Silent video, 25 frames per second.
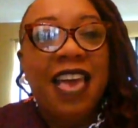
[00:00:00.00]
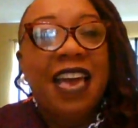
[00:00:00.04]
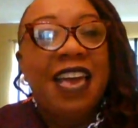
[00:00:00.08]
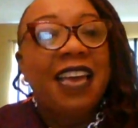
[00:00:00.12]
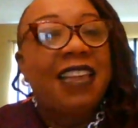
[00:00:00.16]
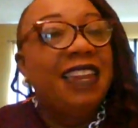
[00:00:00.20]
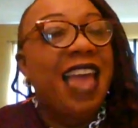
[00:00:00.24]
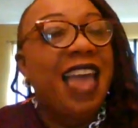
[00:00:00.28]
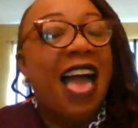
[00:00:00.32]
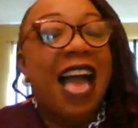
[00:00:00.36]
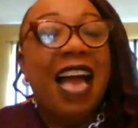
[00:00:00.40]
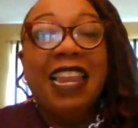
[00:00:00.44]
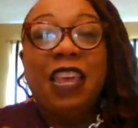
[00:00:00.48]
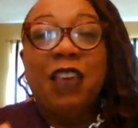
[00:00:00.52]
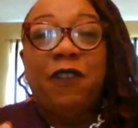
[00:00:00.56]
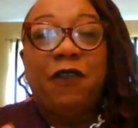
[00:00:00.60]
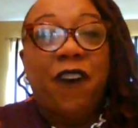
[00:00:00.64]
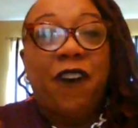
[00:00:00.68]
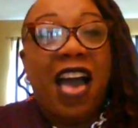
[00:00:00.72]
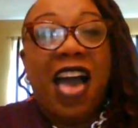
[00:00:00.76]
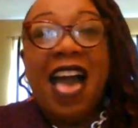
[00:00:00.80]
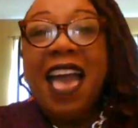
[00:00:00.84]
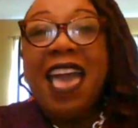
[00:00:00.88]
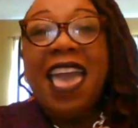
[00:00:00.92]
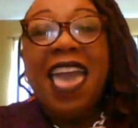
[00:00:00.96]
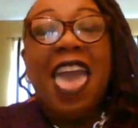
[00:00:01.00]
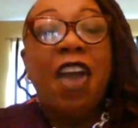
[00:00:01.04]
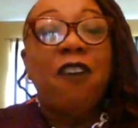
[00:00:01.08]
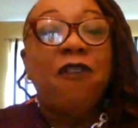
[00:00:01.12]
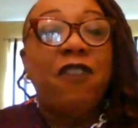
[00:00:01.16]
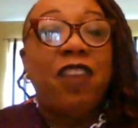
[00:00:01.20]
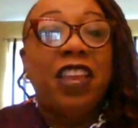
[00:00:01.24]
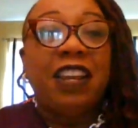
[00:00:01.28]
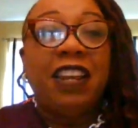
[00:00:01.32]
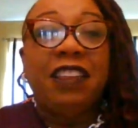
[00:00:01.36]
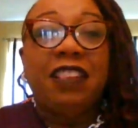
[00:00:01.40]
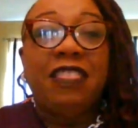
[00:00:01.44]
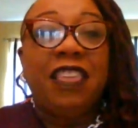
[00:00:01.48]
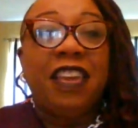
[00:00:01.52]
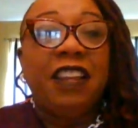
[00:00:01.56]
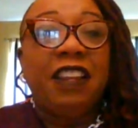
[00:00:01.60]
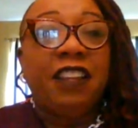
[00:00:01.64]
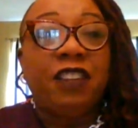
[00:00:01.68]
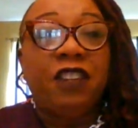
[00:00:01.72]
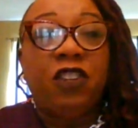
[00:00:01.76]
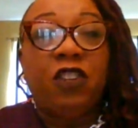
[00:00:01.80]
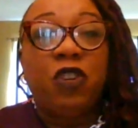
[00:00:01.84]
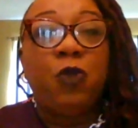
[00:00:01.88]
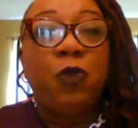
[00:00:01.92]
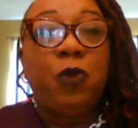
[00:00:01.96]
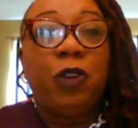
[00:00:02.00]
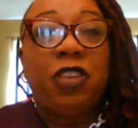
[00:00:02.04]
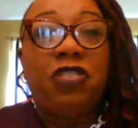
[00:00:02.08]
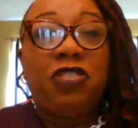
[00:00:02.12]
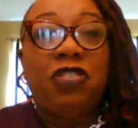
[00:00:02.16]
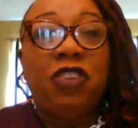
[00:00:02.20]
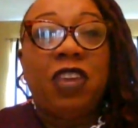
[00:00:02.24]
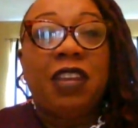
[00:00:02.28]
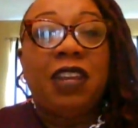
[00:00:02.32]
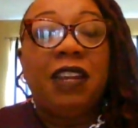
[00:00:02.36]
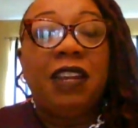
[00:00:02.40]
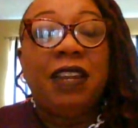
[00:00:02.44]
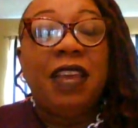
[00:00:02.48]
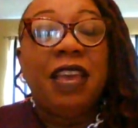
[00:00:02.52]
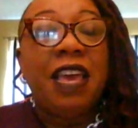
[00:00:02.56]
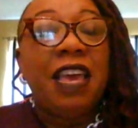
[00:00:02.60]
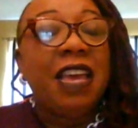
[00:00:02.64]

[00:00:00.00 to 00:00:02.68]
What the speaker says: Not if I have anything to do with it,